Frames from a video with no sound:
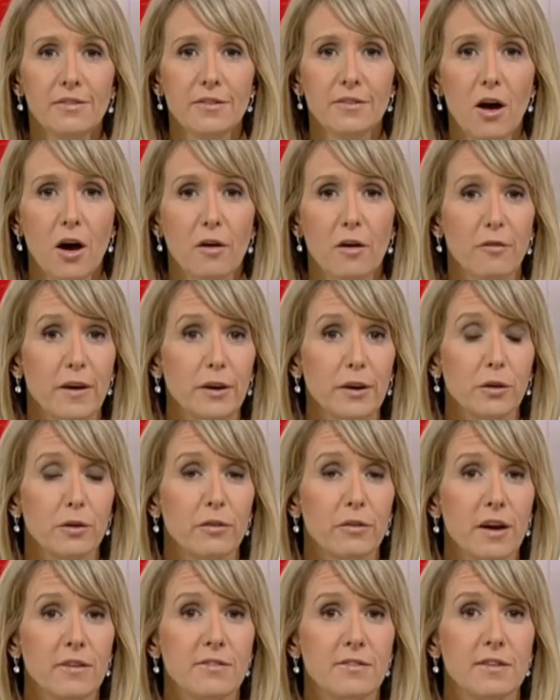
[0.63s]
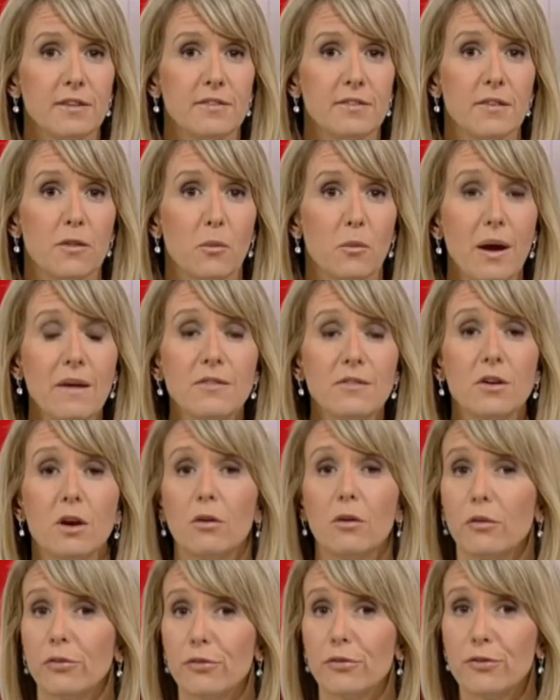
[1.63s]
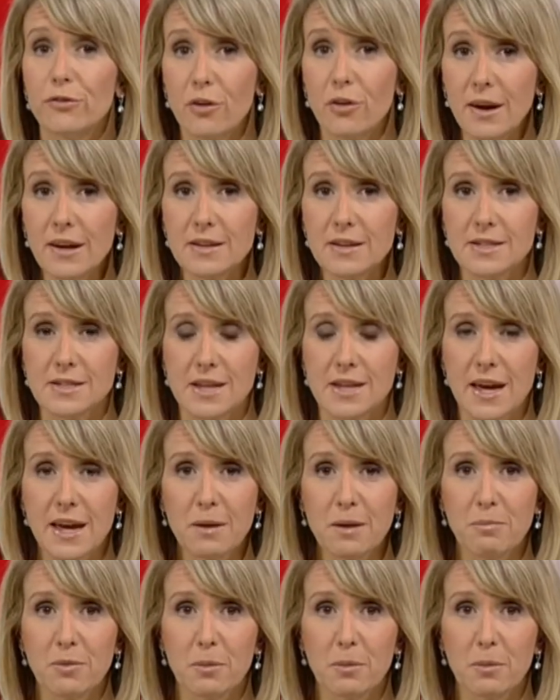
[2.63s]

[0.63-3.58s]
Staff at universities in the West are on strike today.